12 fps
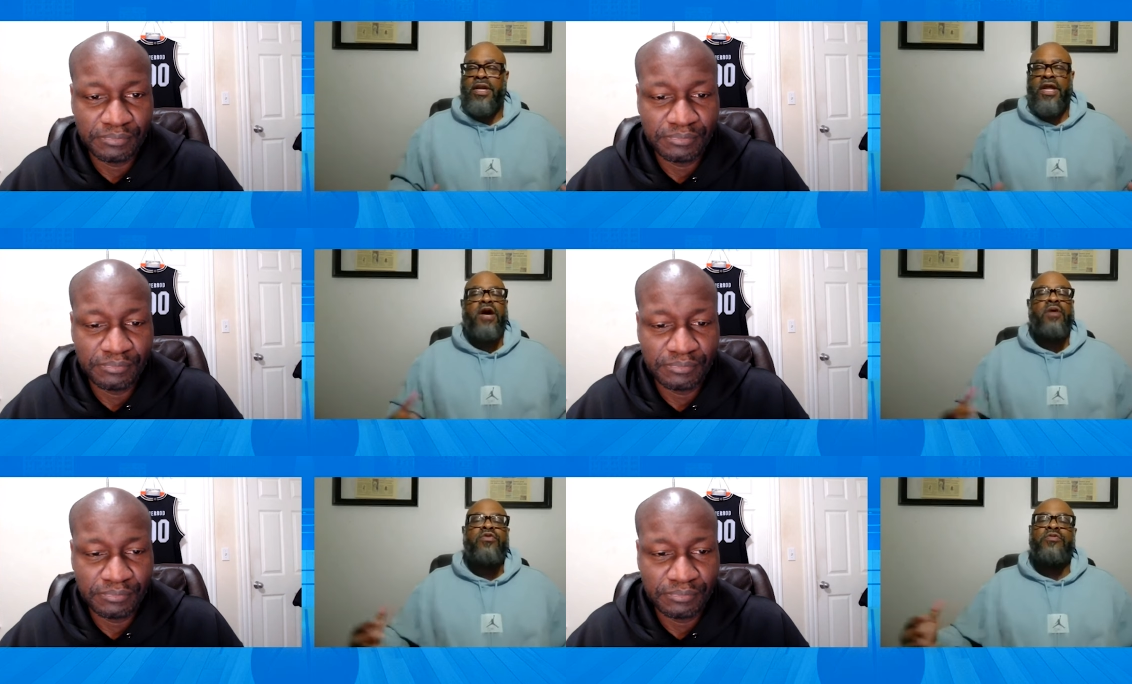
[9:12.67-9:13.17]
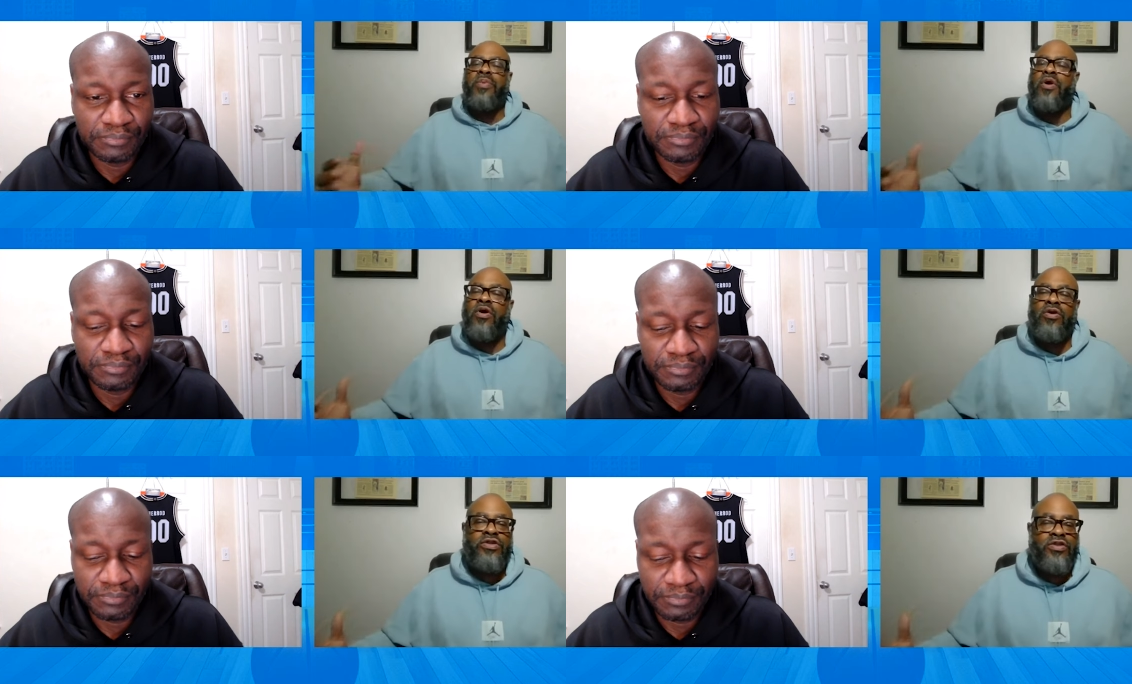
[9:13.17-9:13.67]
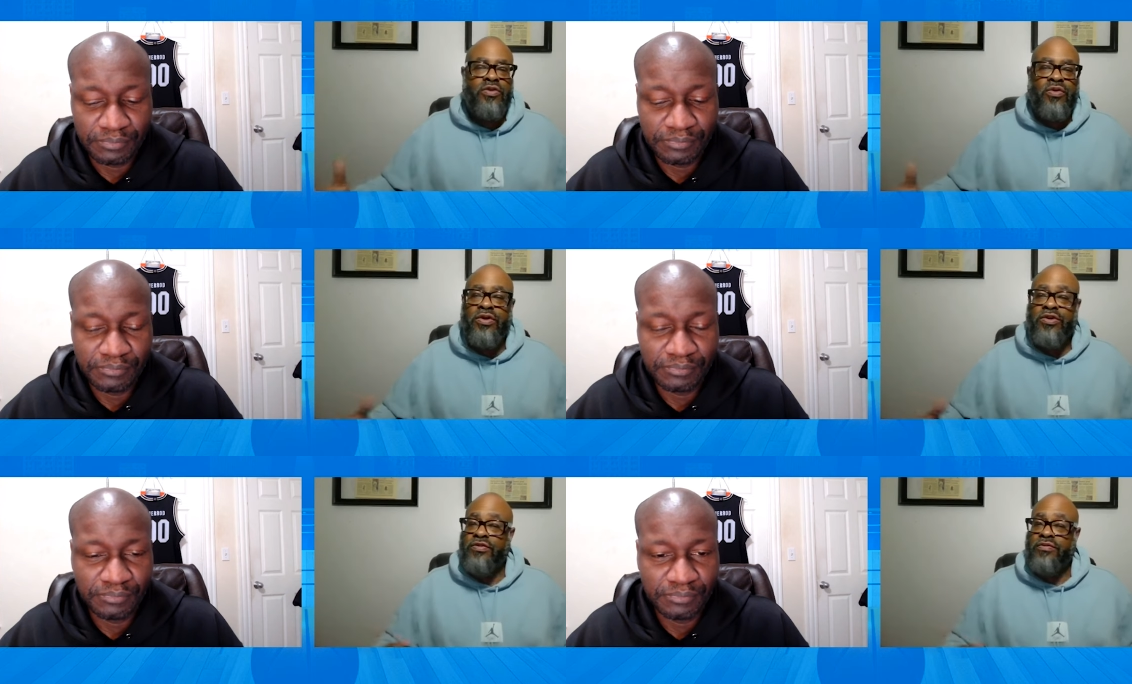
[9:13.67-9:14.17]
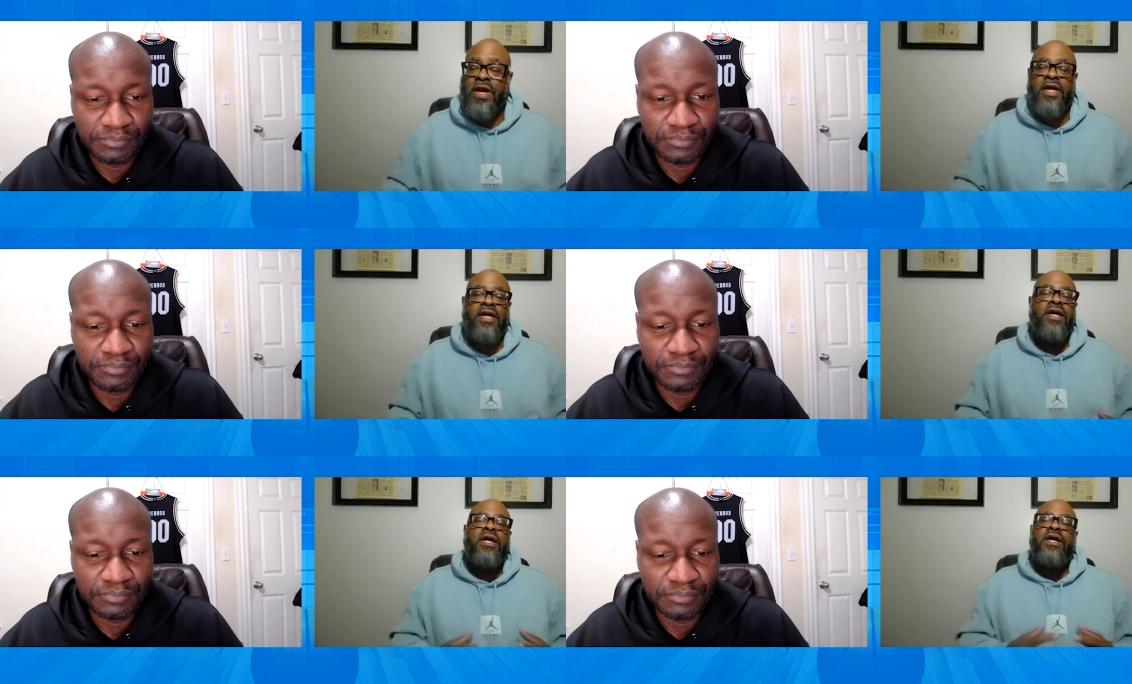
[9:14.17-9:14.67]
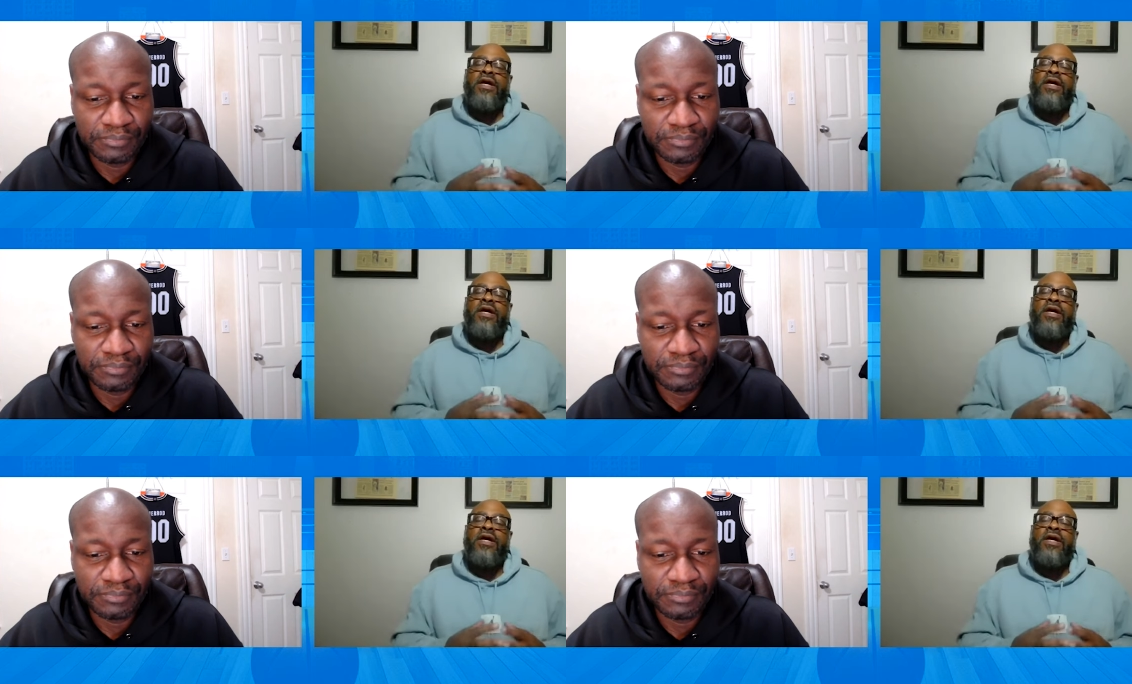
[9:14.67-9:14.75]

Speaker 1: now it's Paul George, right?